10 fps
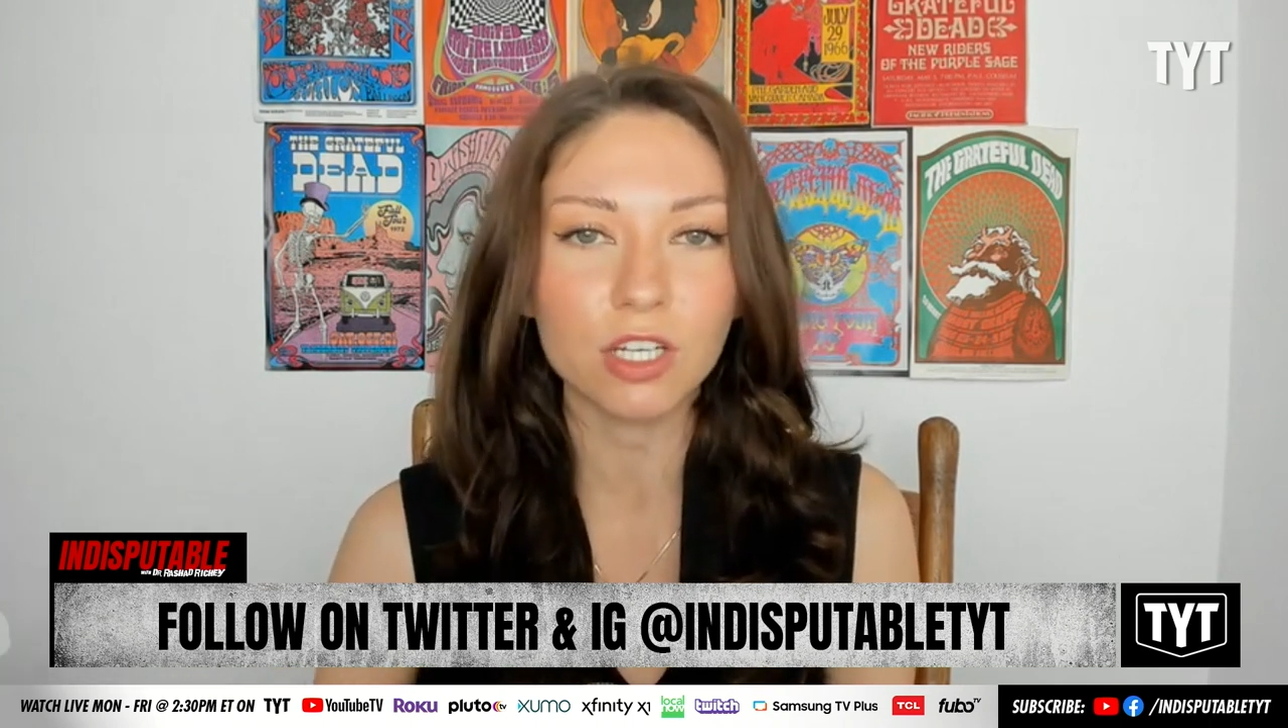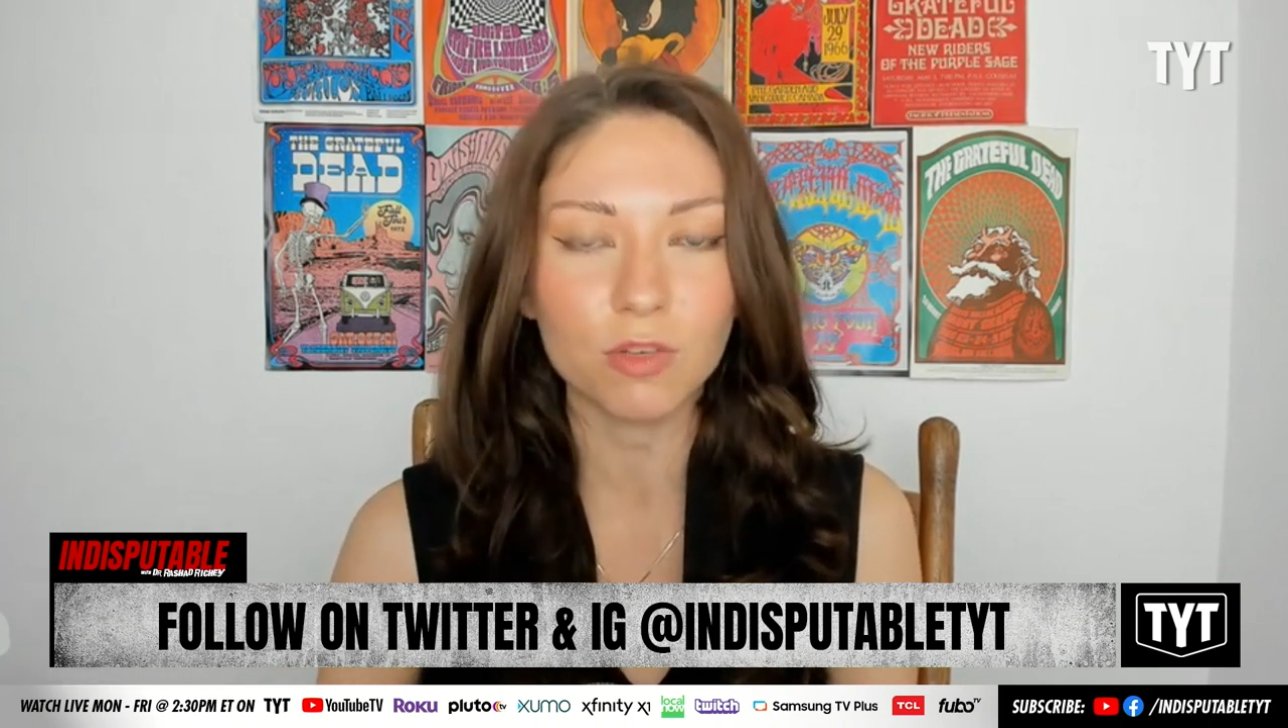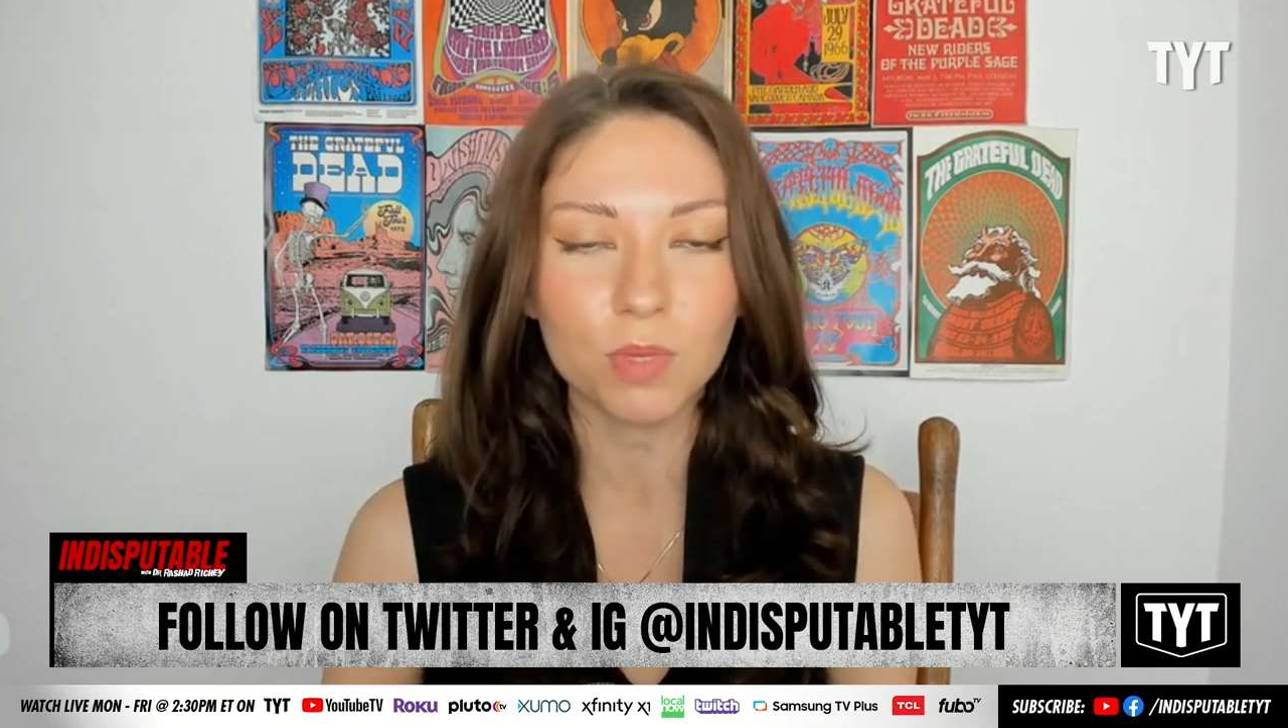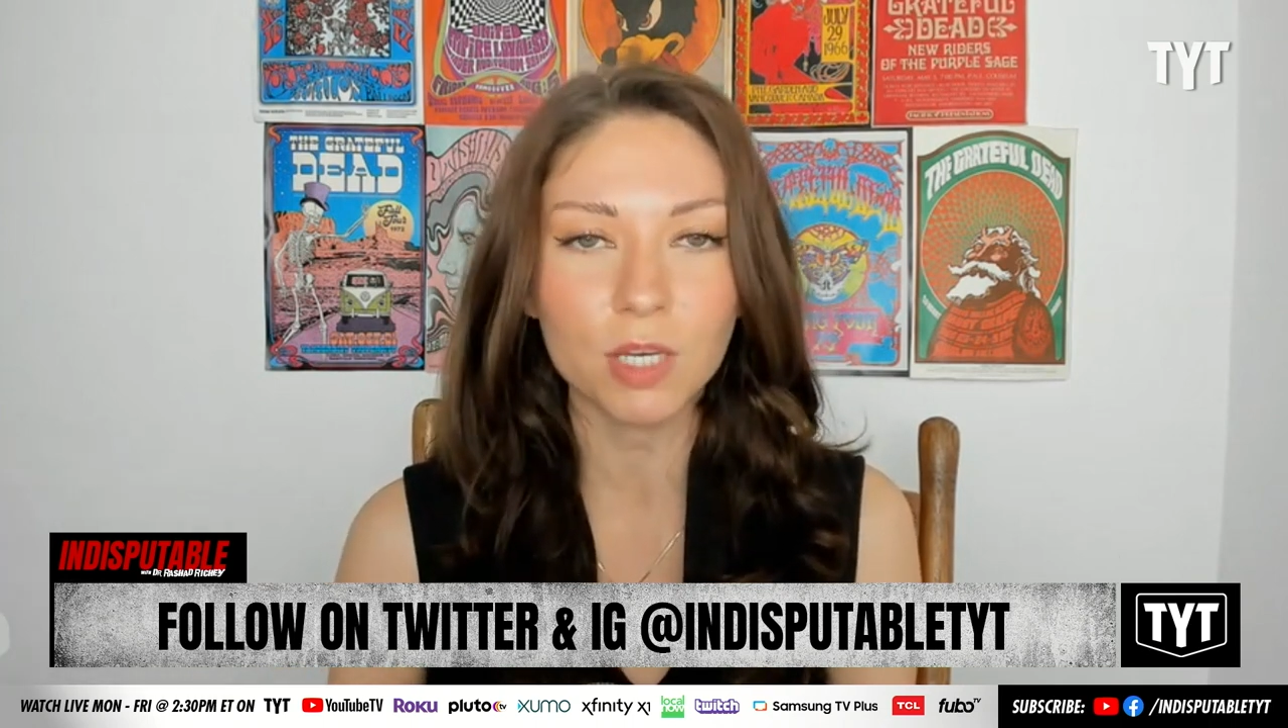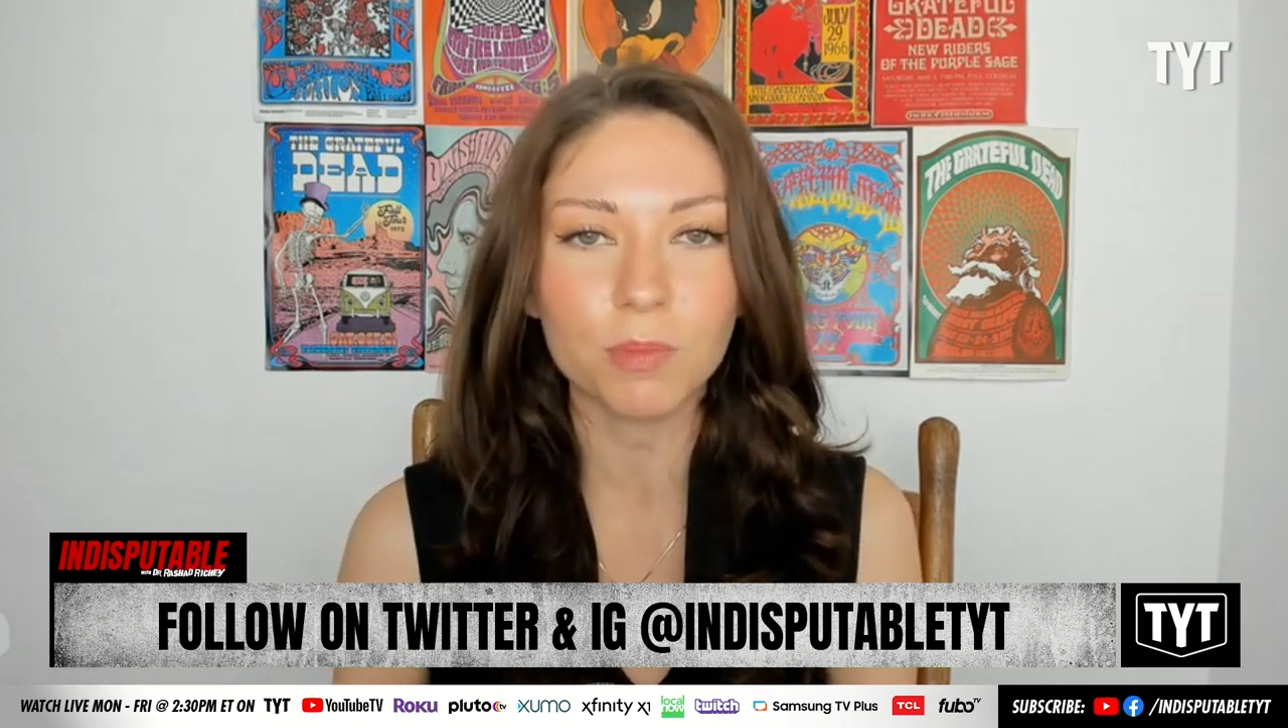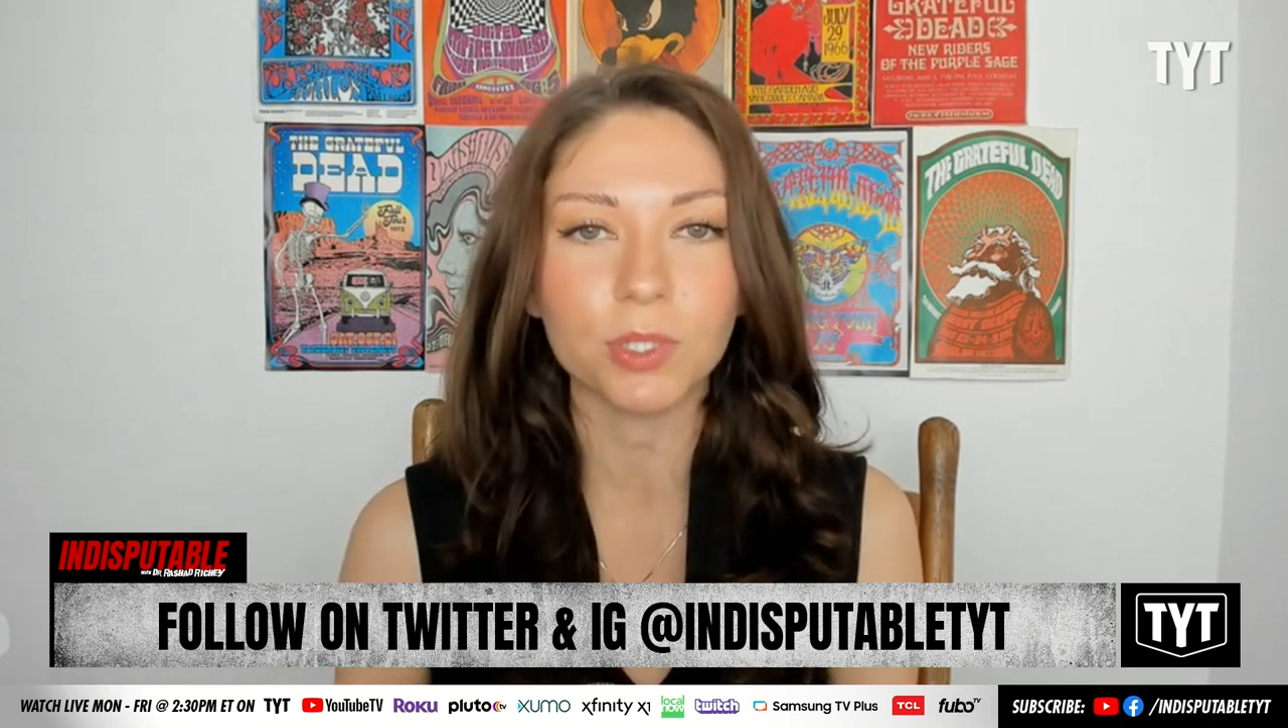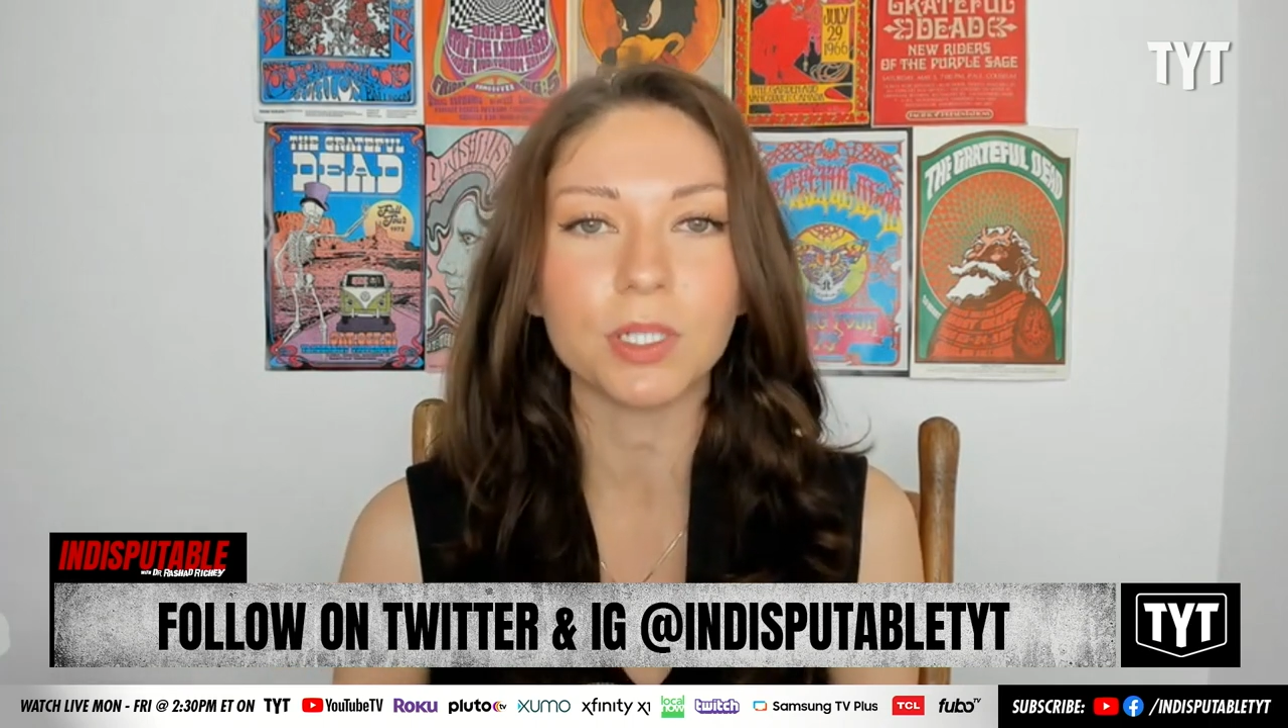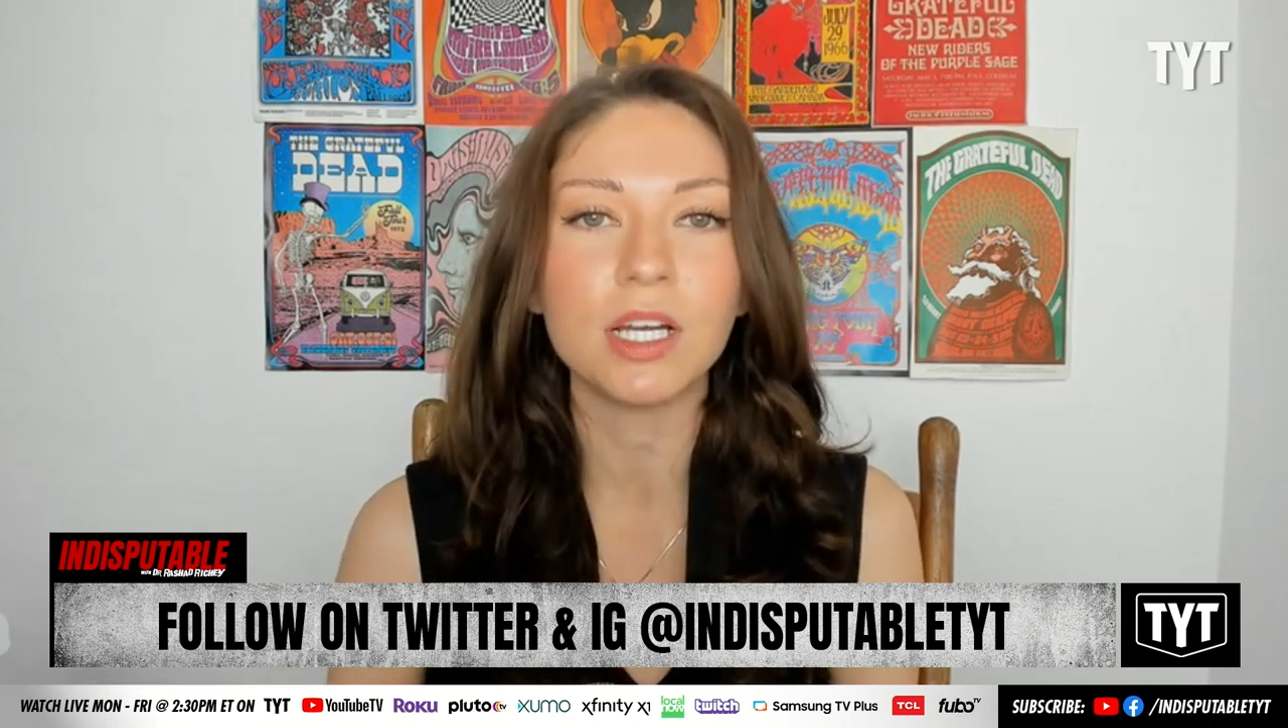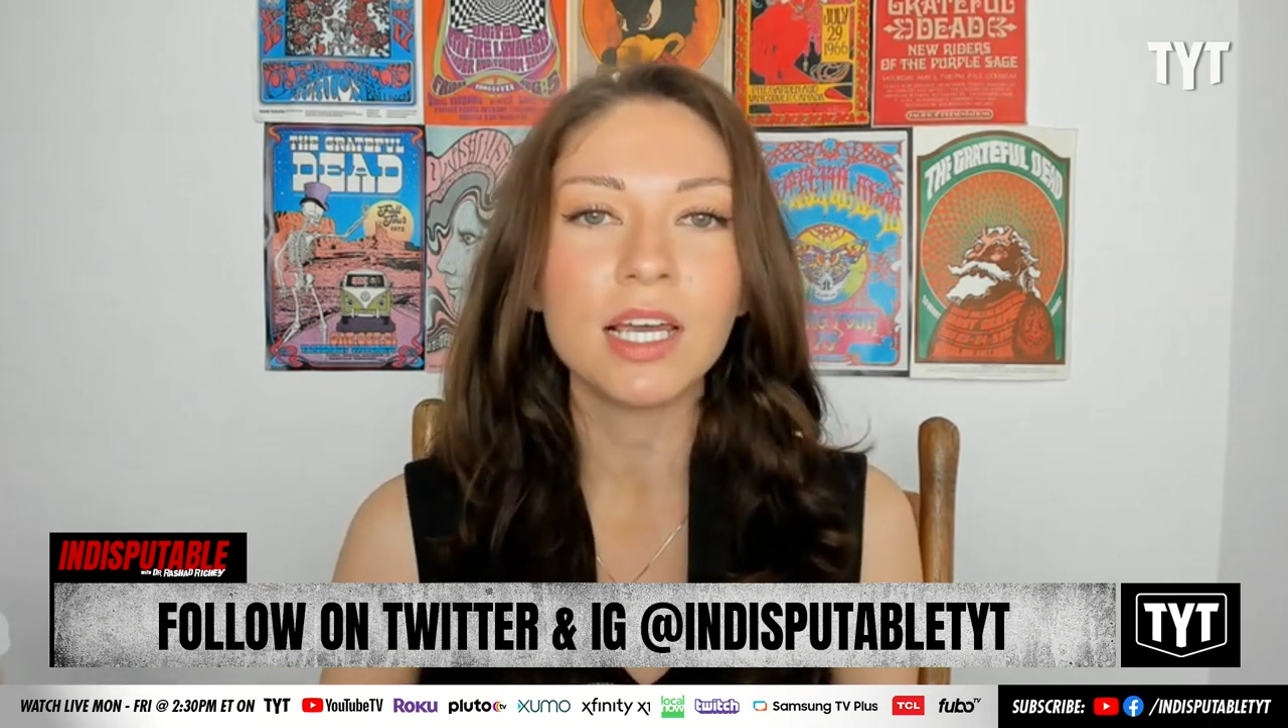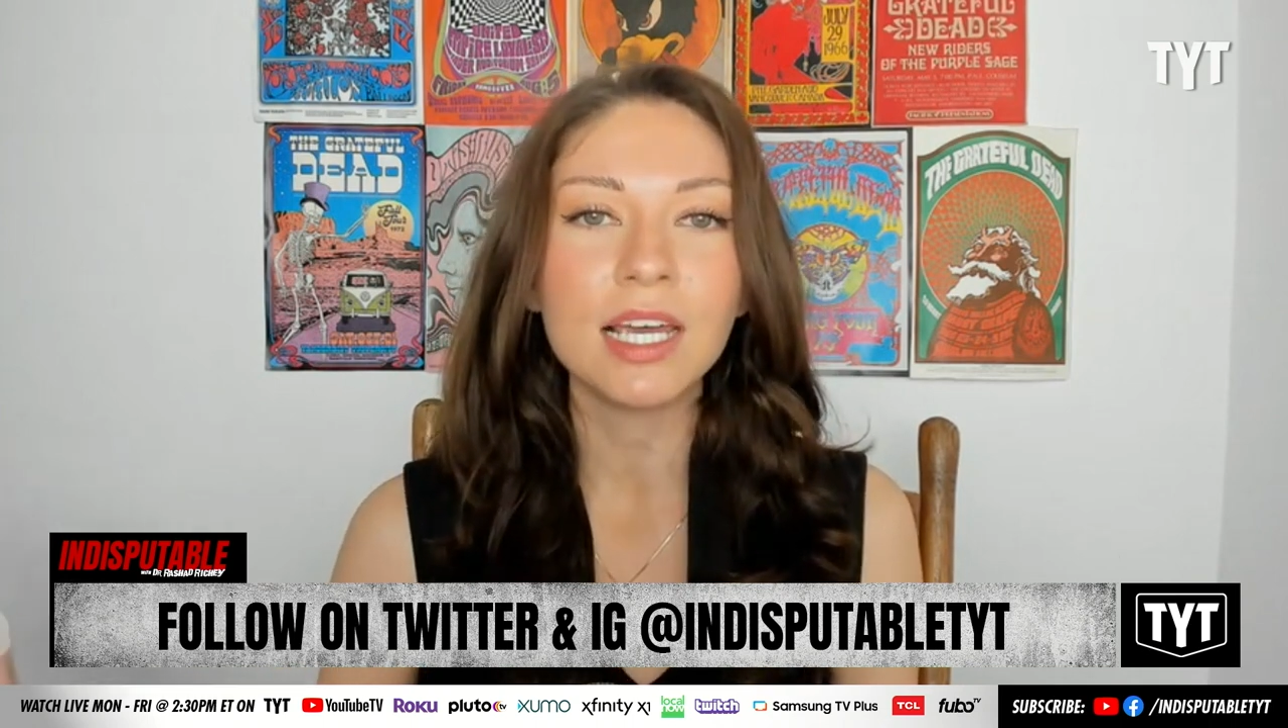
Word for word: good people